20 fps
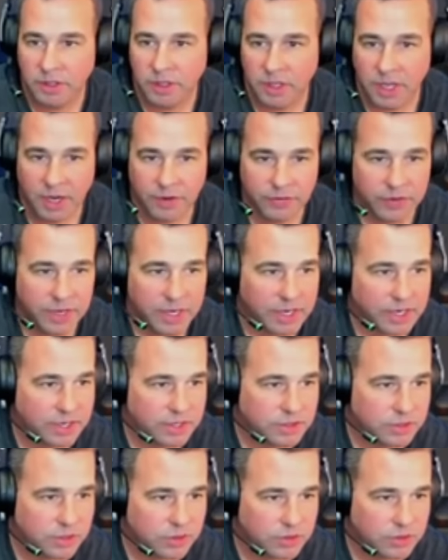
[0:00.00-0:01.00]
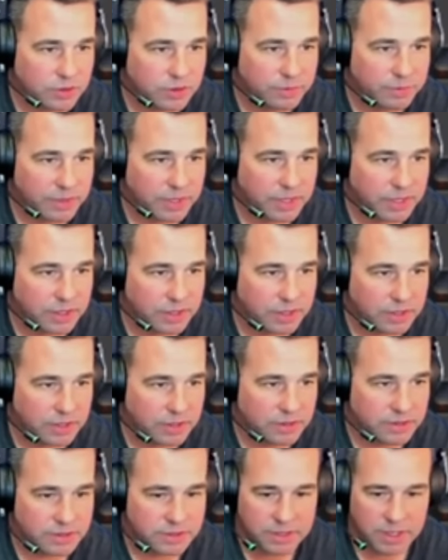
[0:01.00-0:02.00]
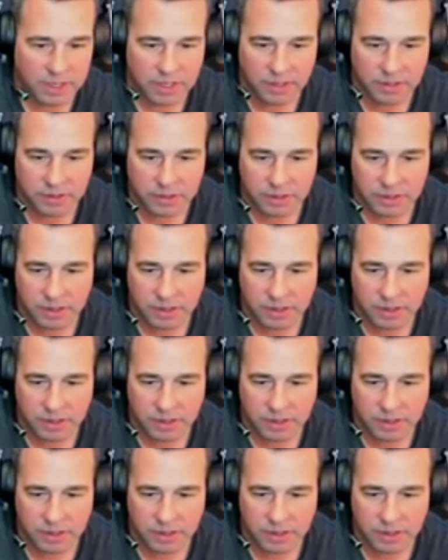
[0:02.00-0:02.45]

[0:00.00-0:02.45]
I forgot I turned on my sound.